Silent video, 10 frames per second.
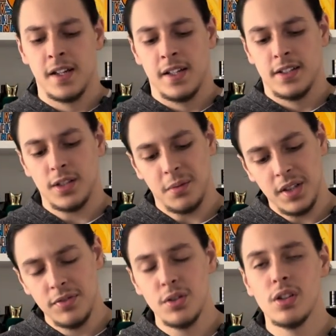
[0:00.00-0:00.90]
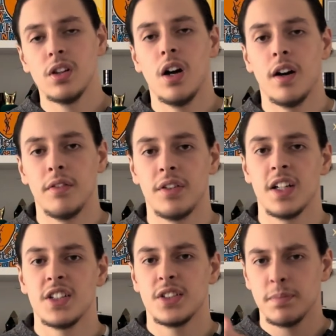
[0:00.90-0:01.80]
So if you love
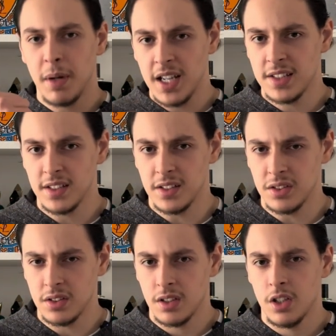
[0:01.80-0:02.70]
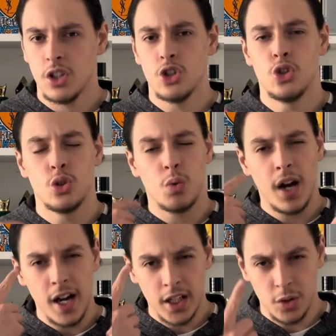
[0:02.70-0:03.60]
spices,
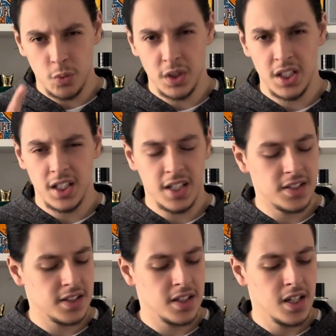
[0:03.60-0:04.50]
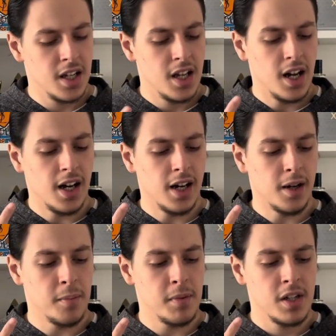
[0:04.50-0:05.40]
dry woodiness,
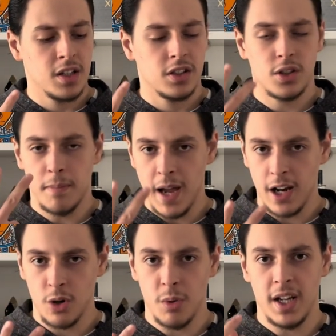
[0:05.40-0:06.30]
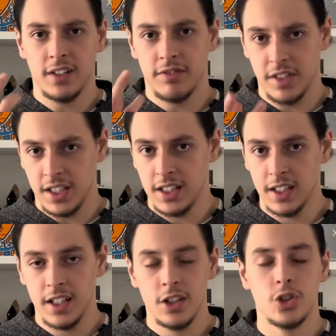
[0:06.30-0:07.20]
tobacco and
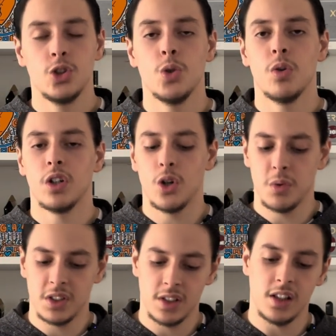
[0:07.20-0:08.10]
vanilla, you are going to